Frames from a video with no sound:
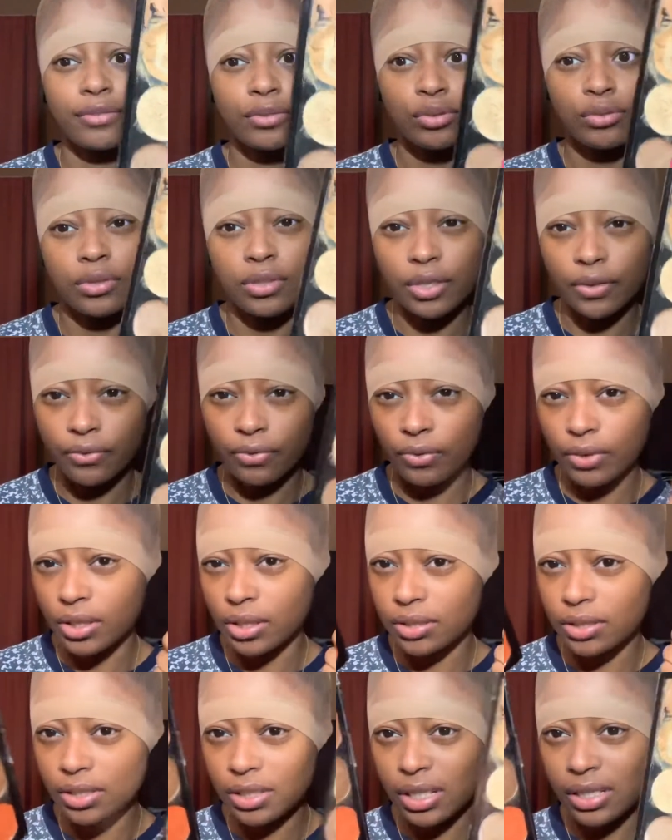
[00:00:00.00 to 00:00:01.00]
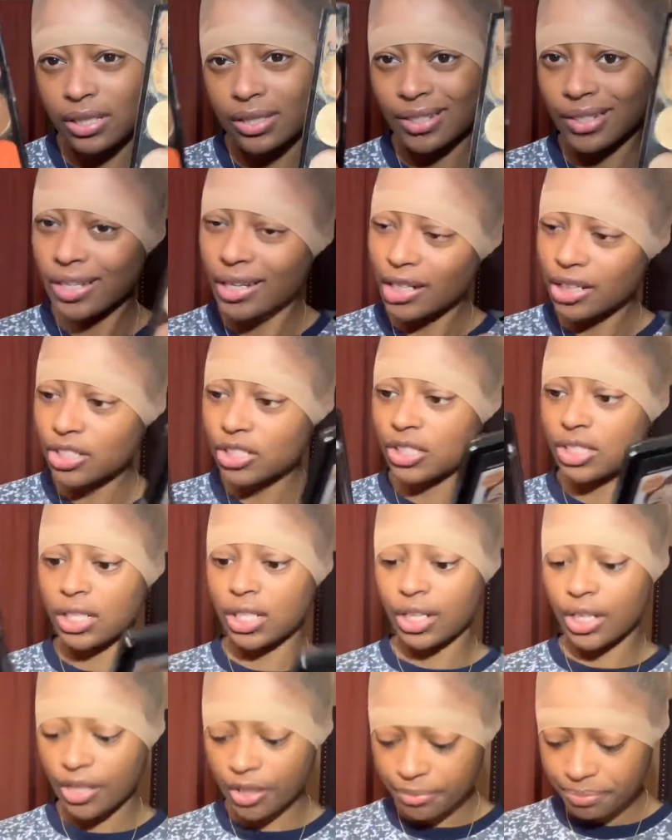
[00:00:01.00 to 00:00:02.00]
two different sets of colors in
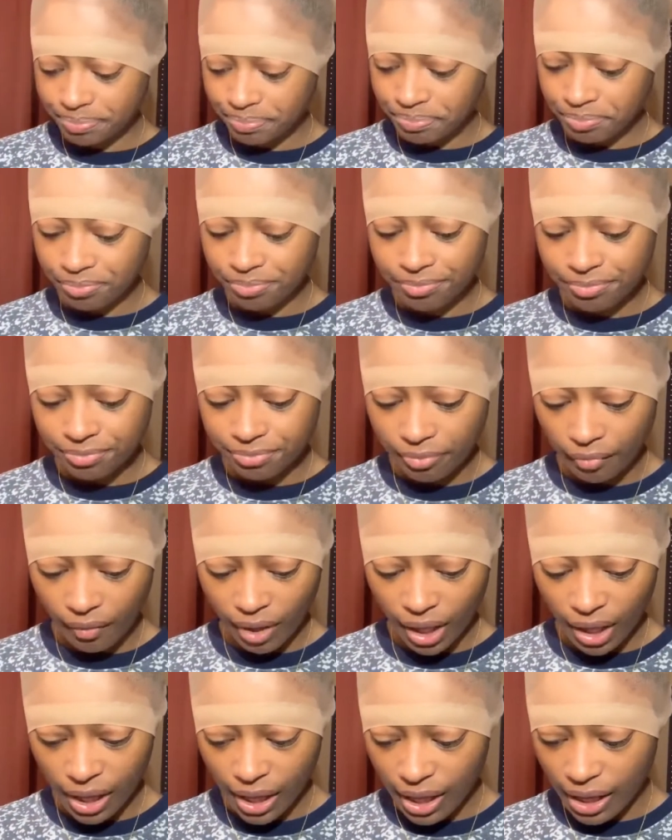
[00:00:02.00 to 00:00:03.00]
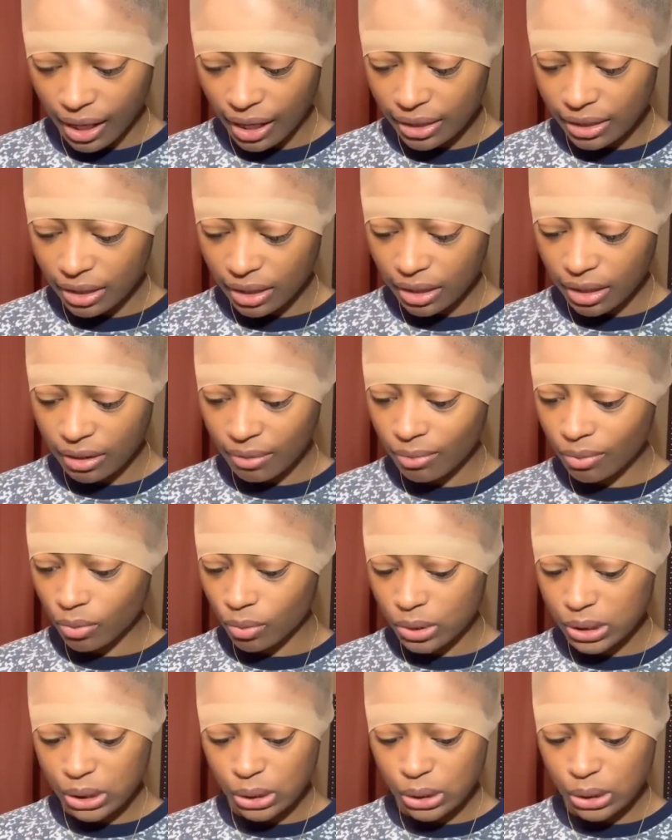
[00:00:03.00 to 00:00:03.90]
here. And I think I'm going